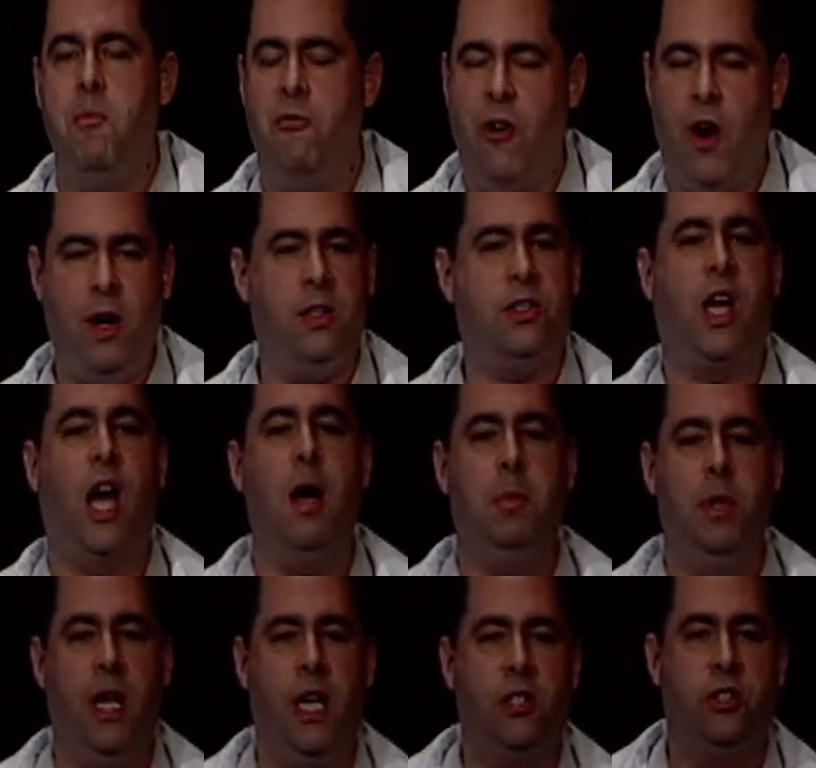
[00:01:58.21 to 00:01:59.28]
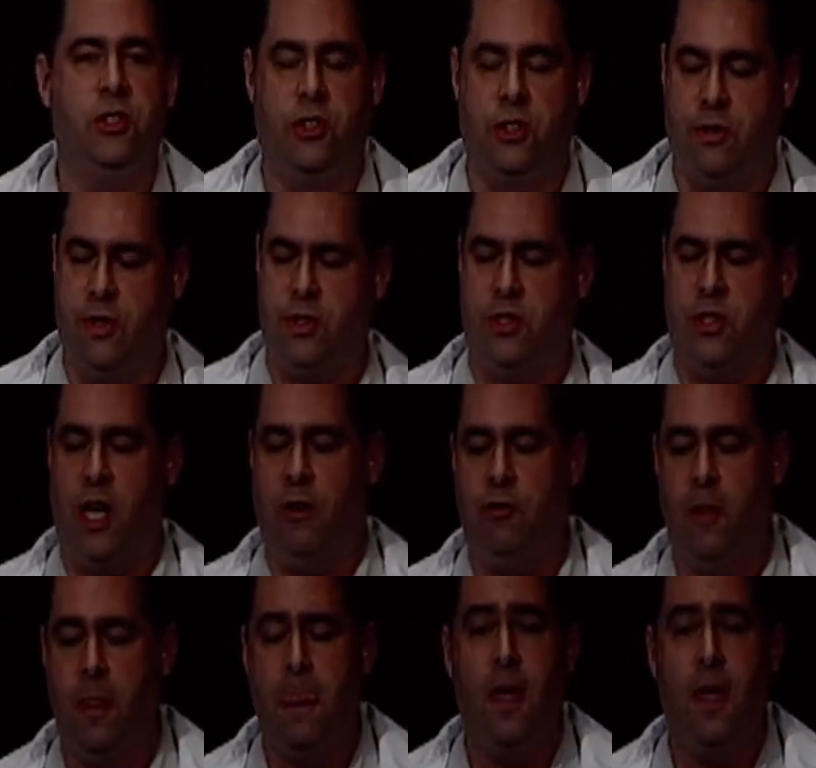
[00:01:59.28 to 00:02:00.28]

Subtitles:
various combinations of this stuff.